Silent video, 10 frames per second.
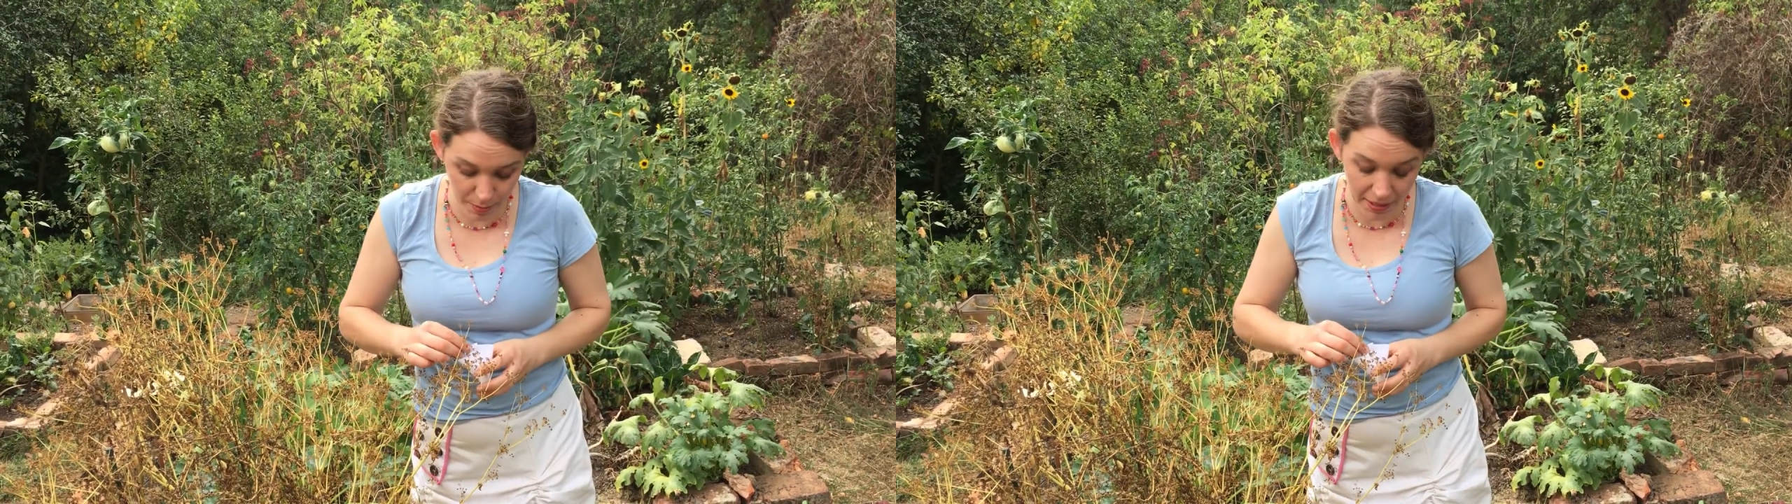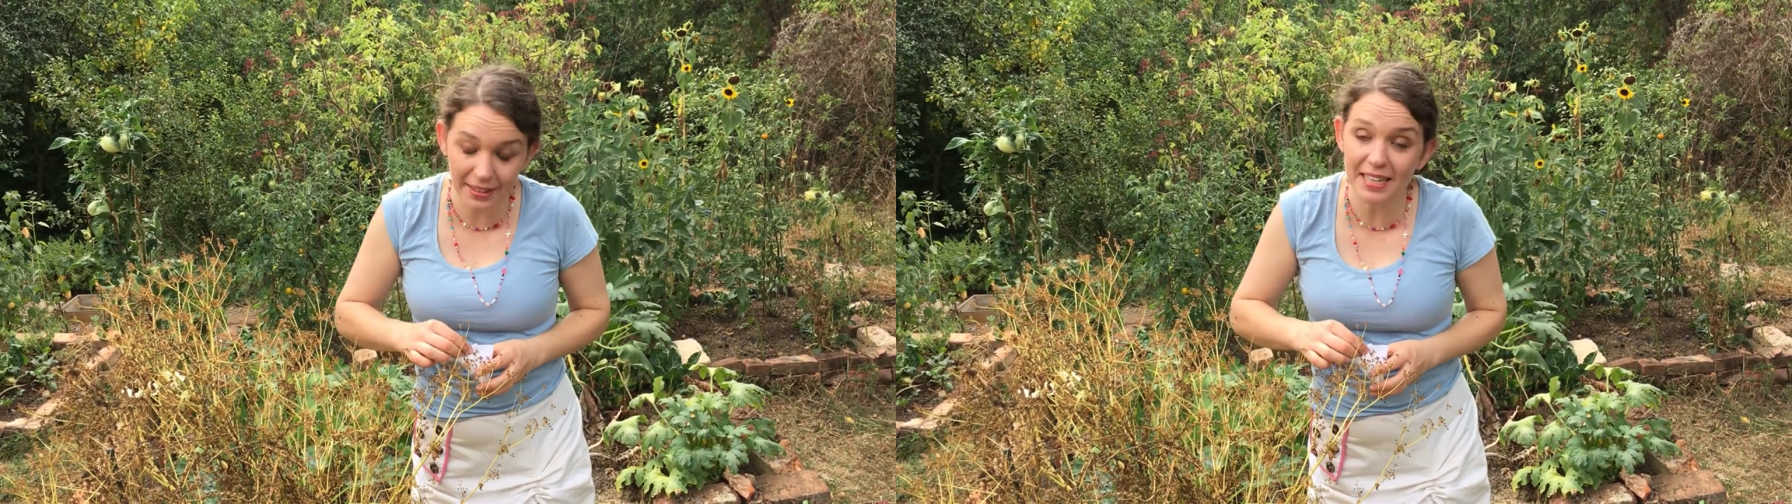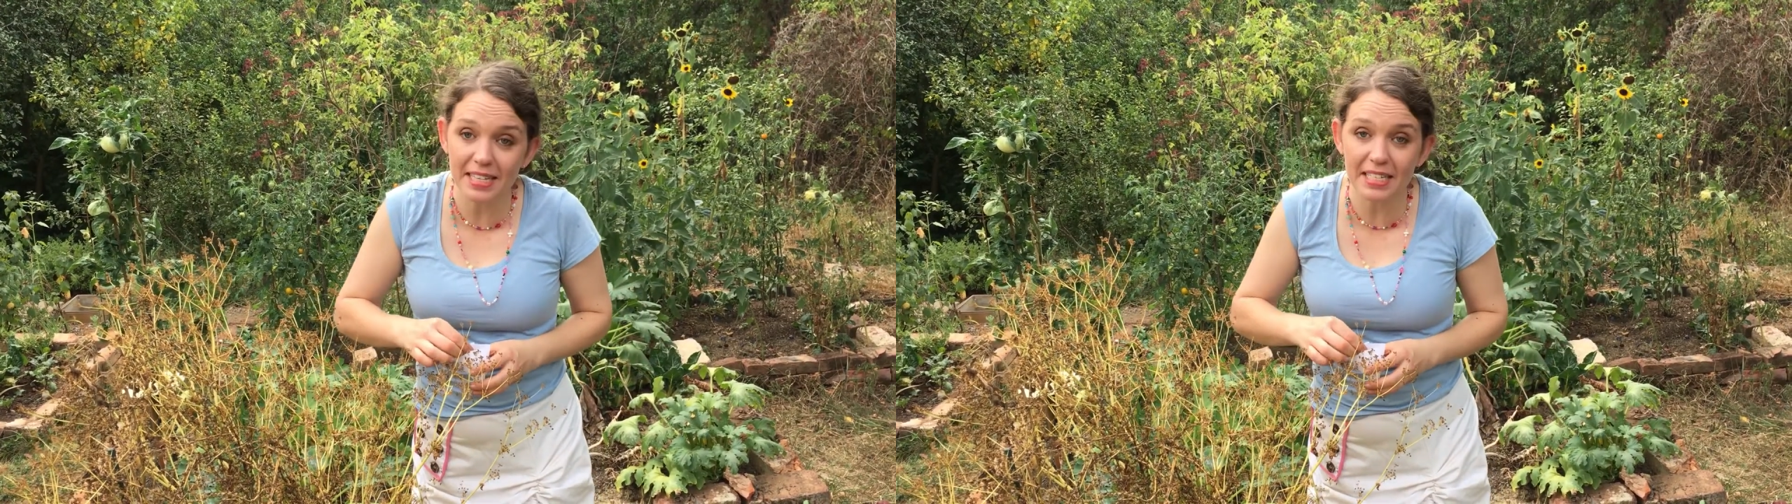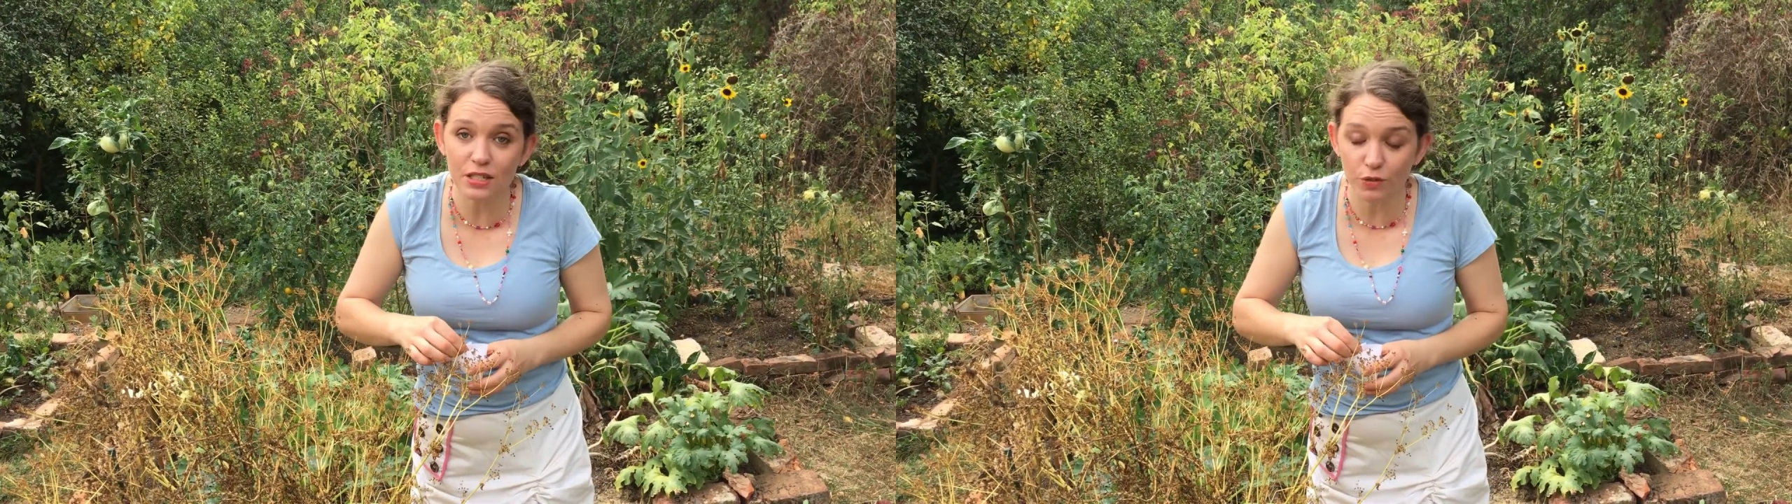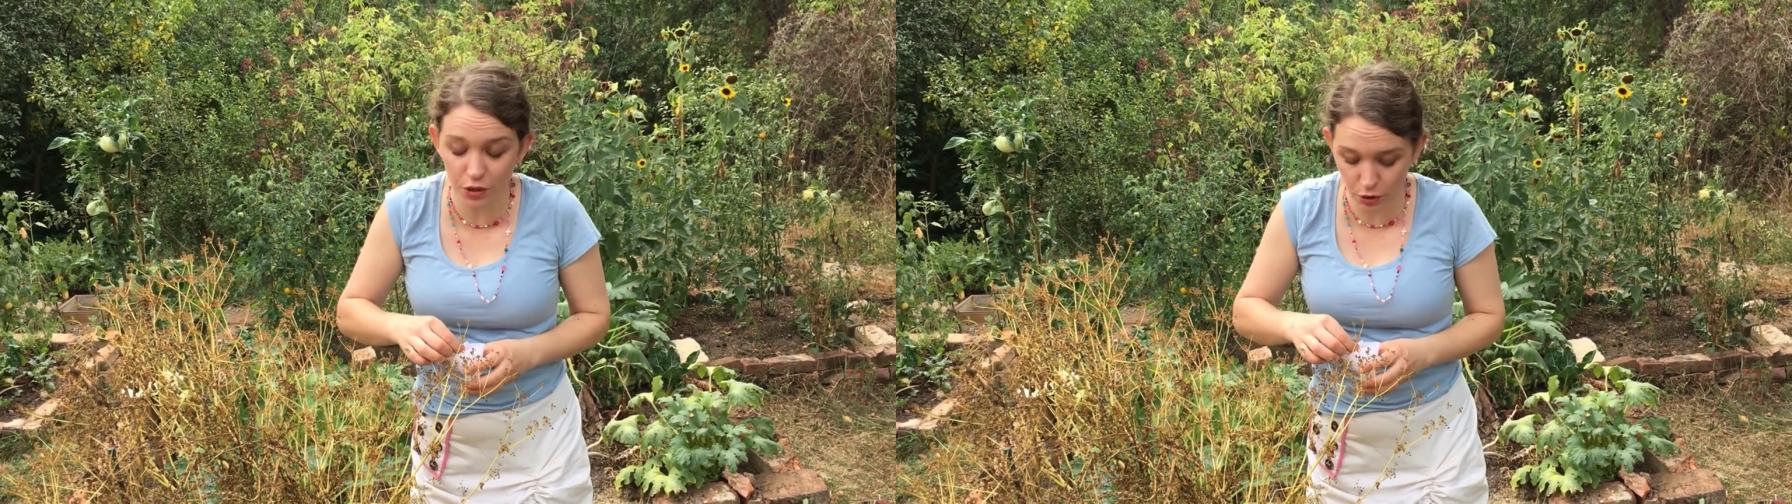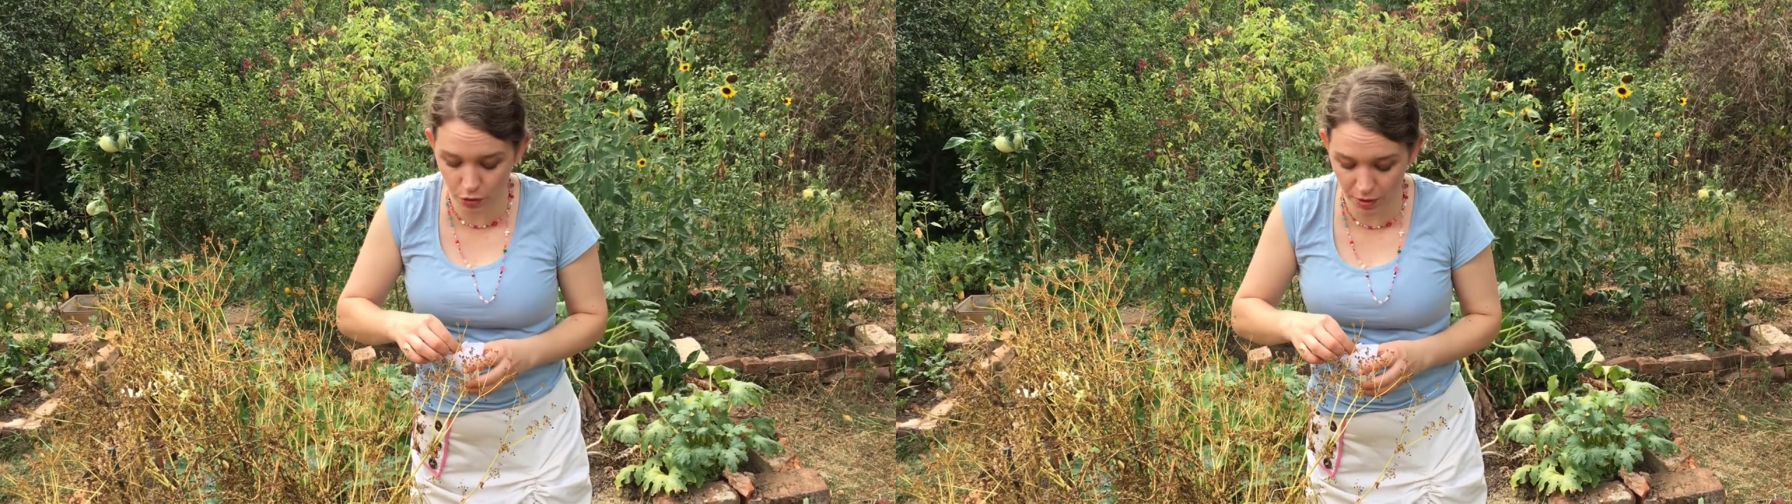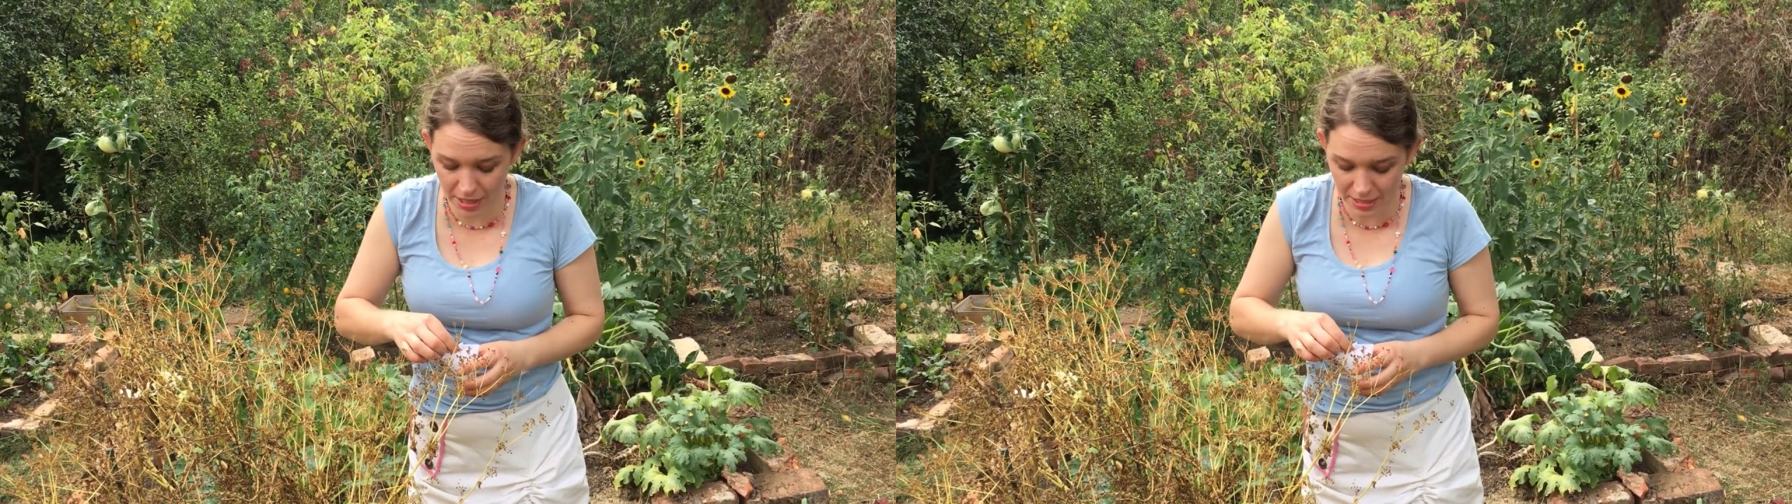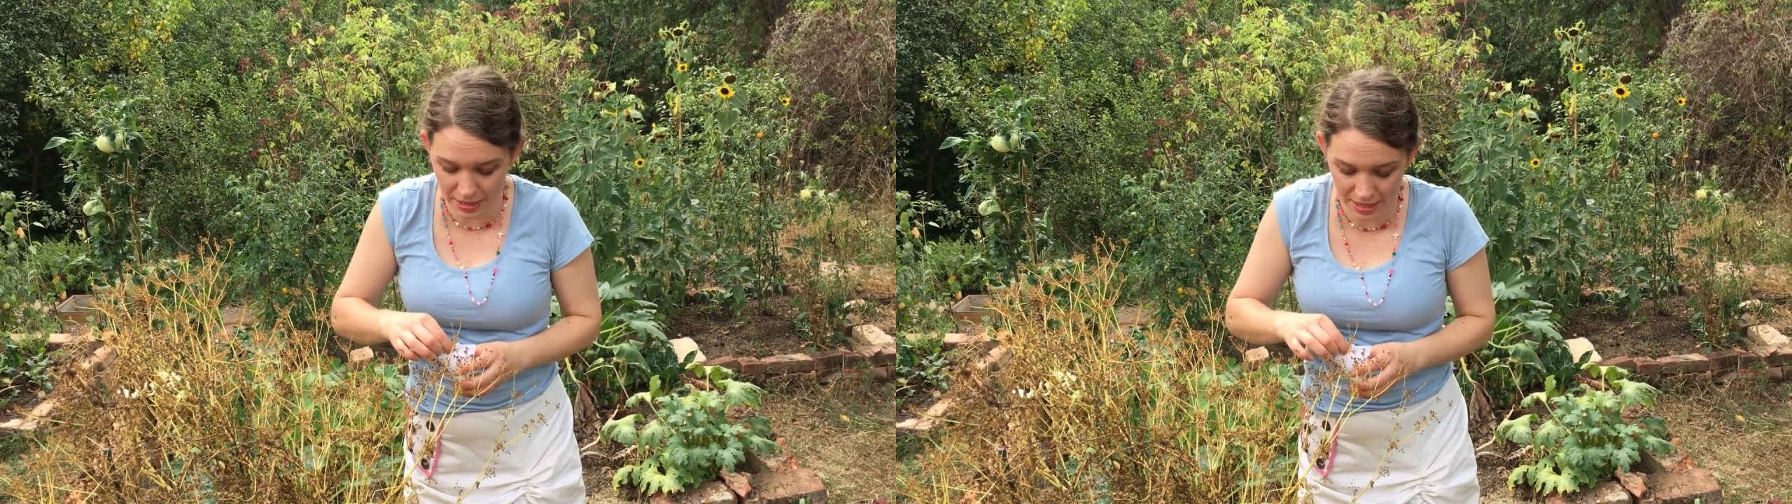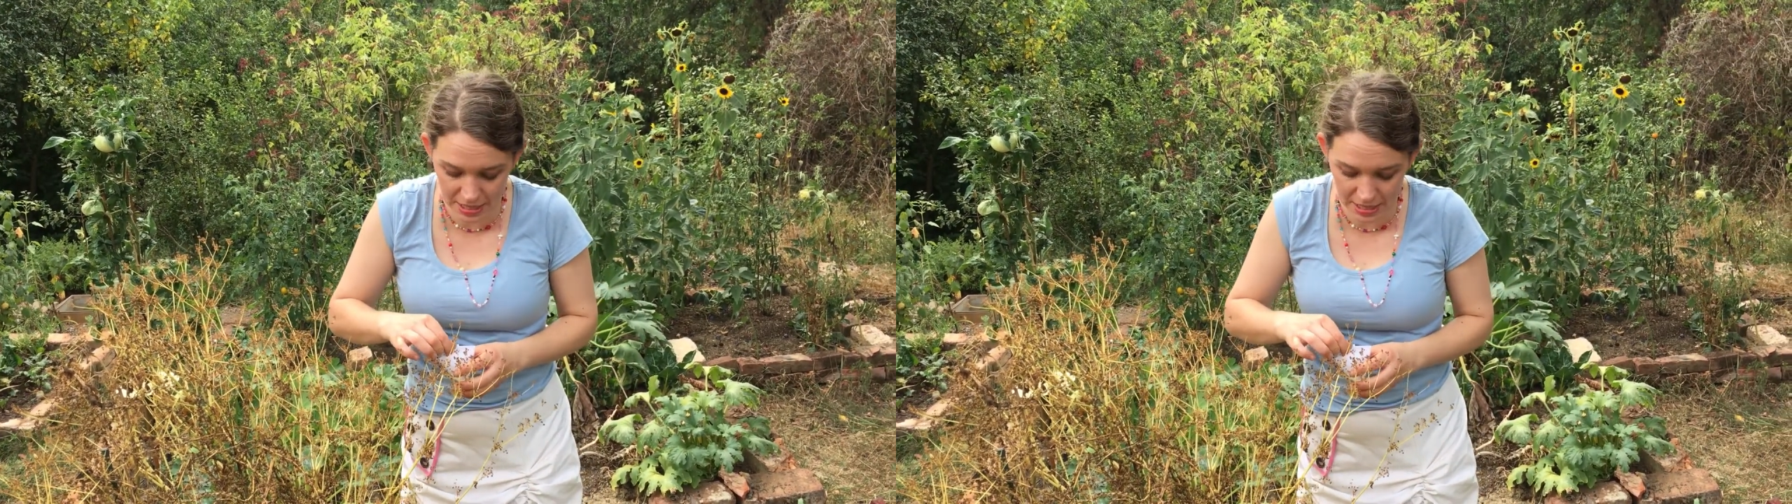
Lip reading: but this is for good reason.